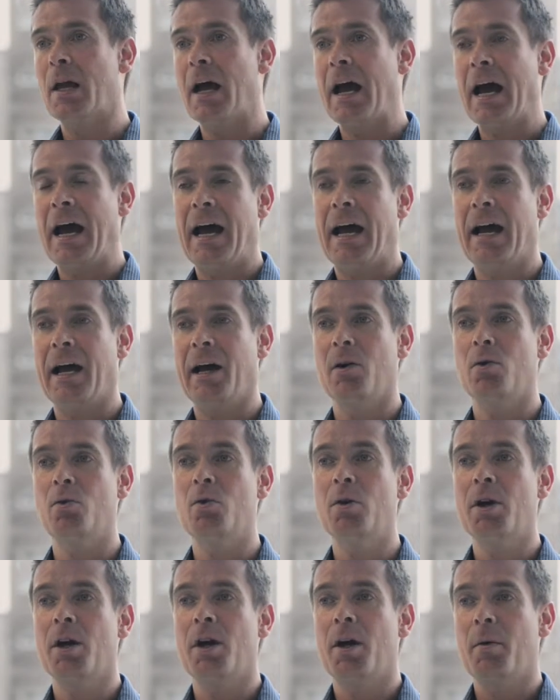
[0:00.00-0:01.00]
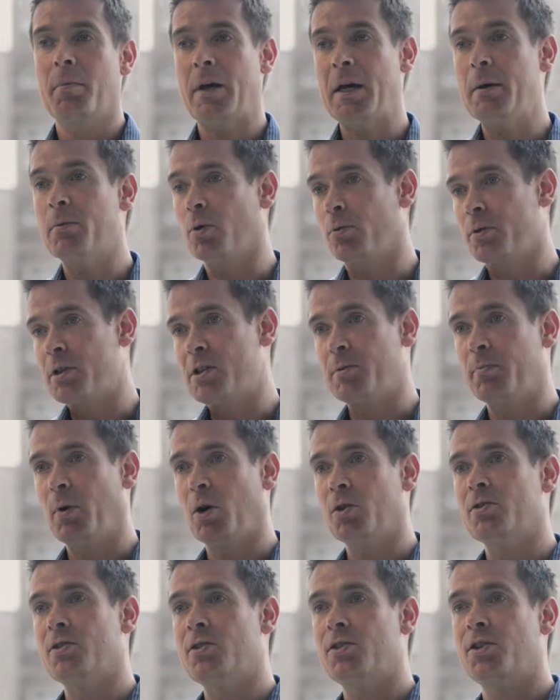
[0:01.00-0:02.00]
how people
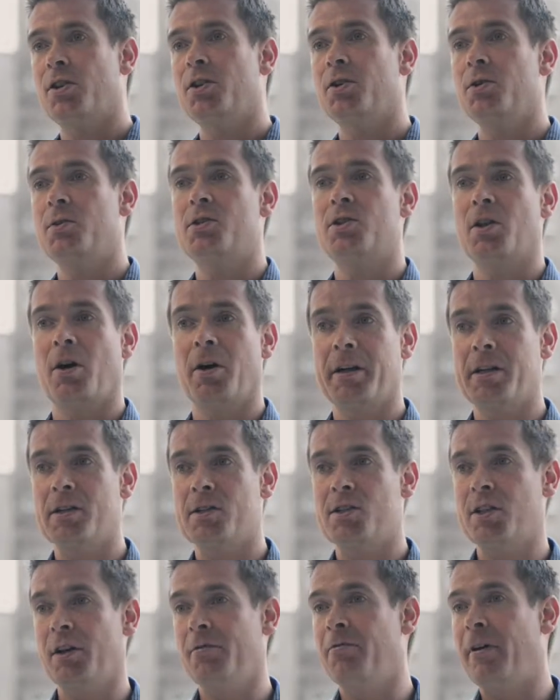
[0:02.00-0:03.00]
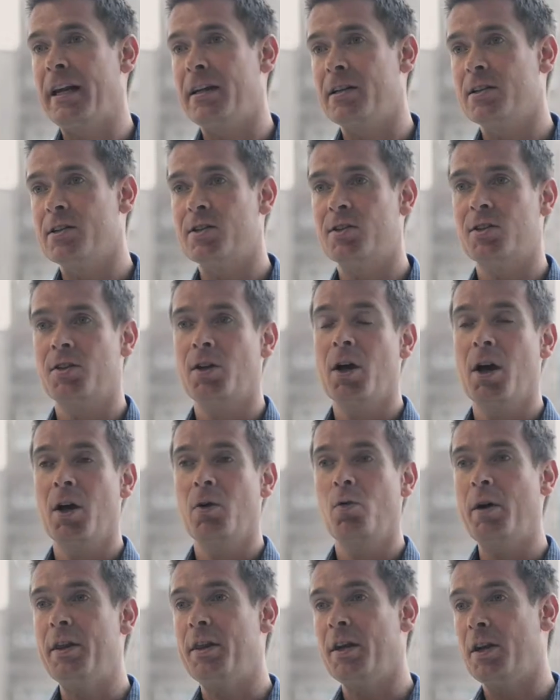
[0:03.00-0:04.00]
respond to science events
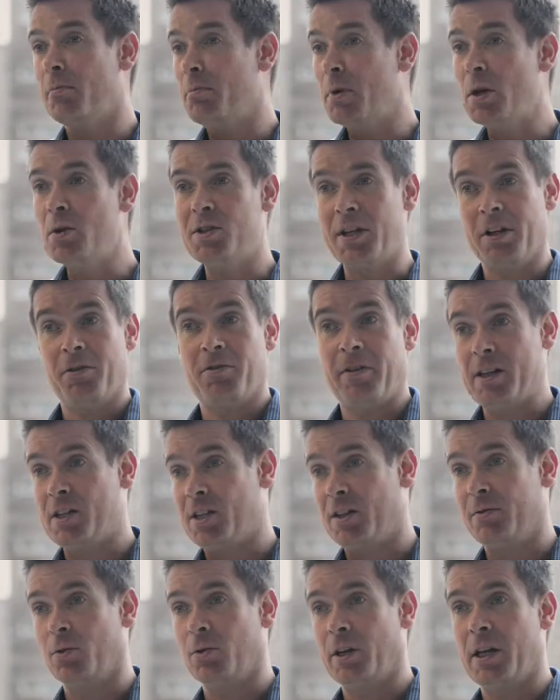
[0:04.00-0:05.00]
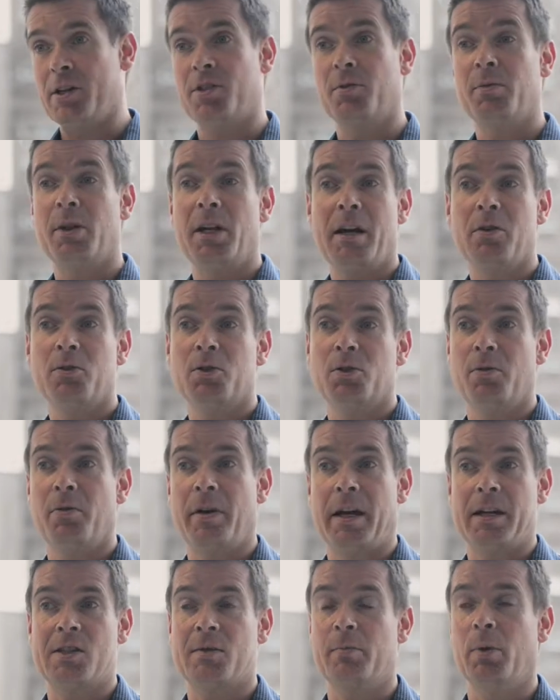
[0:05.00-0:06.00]
within a music festival. That's something else we've
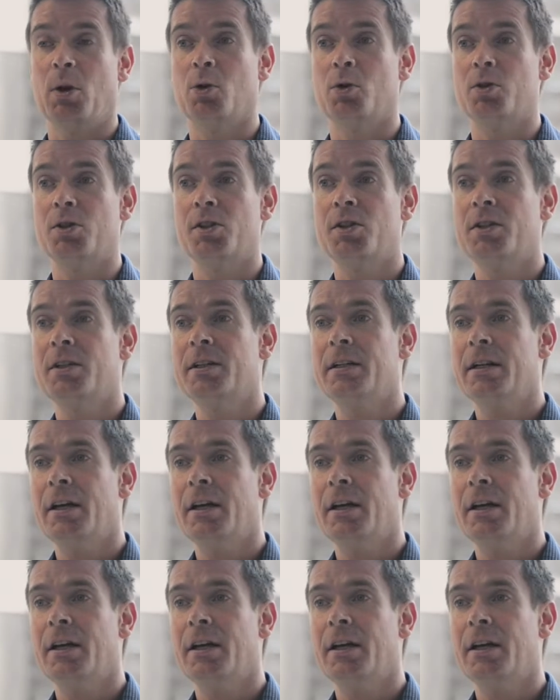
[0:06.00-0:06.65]
explored.